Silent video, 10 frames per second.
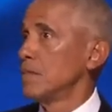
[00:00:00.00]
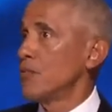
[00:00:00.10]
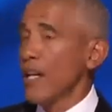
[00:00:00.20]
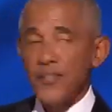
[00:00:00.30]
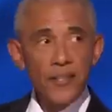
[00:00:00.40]

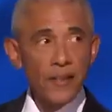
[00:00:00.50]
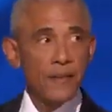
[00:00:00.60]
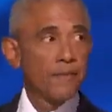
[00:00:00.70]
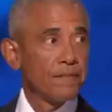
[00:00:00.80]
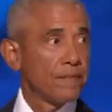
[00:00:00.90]
just
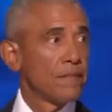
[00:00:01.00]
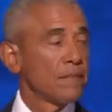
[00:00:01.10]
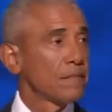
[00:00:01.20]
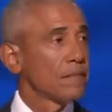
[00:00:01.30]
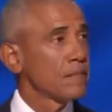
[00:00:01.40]
to
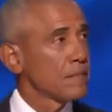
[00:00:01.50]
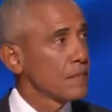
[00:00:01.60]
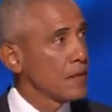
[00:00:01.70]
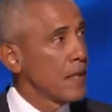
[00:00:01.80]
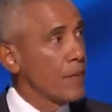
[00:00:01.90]

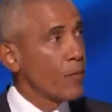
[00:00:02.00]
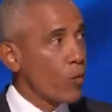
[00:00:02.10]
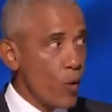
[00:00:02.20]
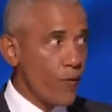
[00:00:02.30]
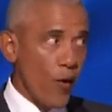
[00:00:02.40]
keep a
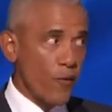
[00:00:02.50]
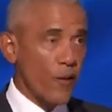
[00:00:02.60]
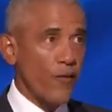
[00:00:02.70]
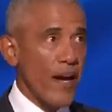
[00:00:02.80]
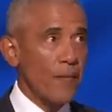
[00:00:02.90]
roof over
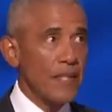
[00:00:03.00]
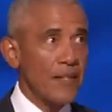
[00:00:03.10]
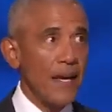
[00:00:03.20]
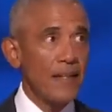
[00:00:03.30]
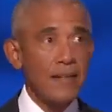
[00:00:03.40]
the families'
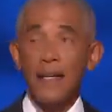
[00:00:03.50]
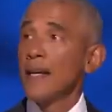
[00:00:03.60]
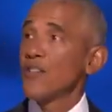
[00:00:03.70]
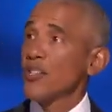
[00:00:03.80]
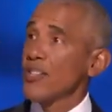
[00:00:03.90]
heads,
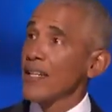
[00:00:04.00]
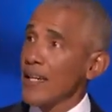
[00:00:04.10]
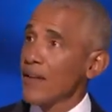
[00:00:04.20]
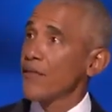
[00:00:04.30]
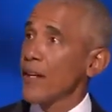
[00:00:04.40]
just to
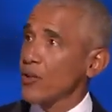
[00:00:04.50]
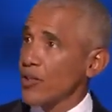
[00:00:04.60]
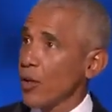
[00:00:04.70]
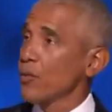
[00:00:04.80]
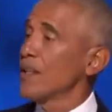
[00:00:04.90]
give their
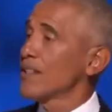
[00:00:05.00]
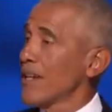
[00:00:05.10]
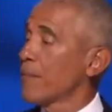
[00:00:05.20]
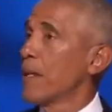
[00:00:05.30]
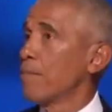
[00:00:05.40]
children
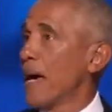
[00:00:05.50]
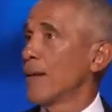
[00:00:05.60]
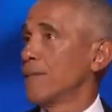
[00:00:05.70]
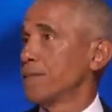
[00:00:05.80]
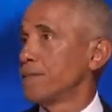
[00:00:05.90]
something better.